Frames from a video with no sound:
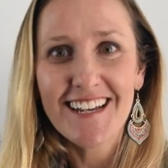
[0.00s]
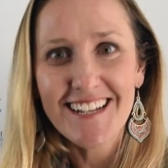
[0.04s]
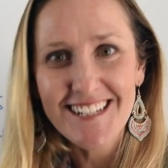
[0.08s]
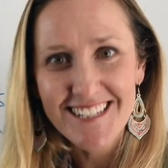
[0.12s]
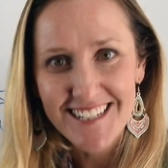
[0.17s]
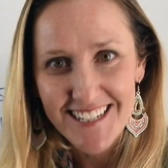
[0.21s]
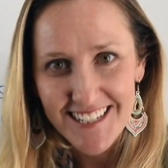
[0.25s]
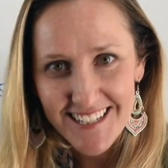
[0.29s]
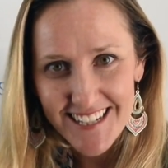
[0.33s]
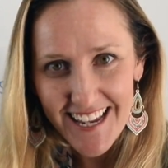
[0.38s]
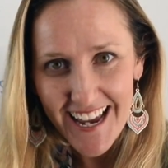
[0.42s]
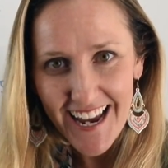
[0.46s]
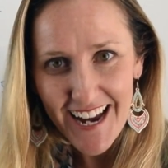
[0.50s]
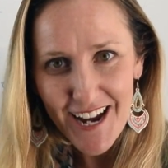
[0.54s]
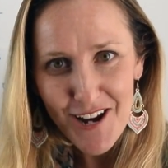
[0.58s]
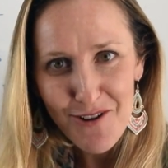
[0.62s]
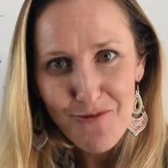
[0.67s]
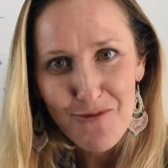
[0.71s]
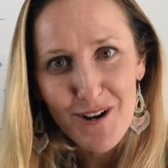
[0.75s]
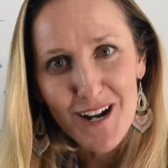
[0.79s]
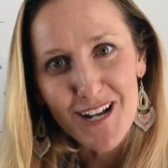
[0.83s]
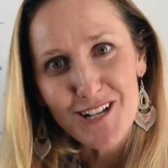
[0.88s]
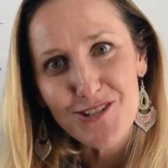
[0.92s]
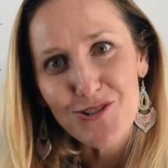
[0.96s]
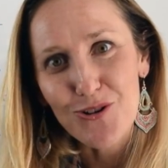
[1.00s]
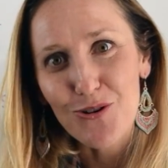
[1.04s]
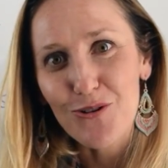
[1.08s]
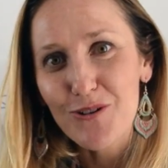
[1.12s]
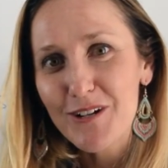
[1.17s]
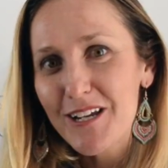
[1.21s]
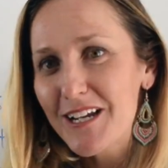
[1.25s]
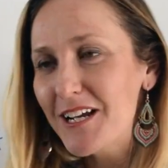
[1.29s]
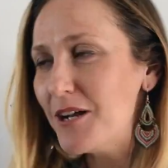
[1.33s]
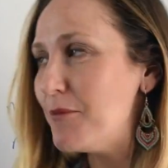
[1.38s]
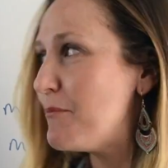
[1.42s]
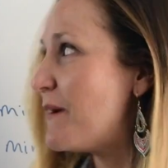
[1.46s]
Today we're
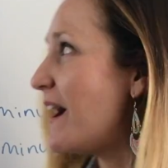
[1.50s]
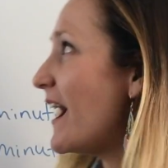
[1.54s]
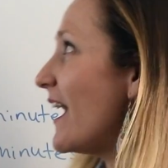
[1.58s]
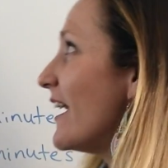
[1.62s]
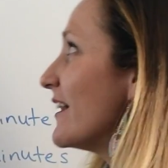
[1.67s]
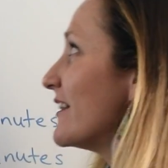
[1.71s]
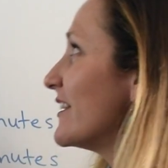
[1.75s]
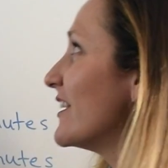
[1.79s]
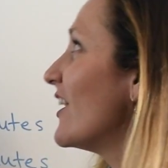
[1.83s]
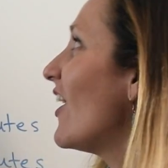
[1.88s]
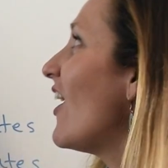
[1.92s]
talking about the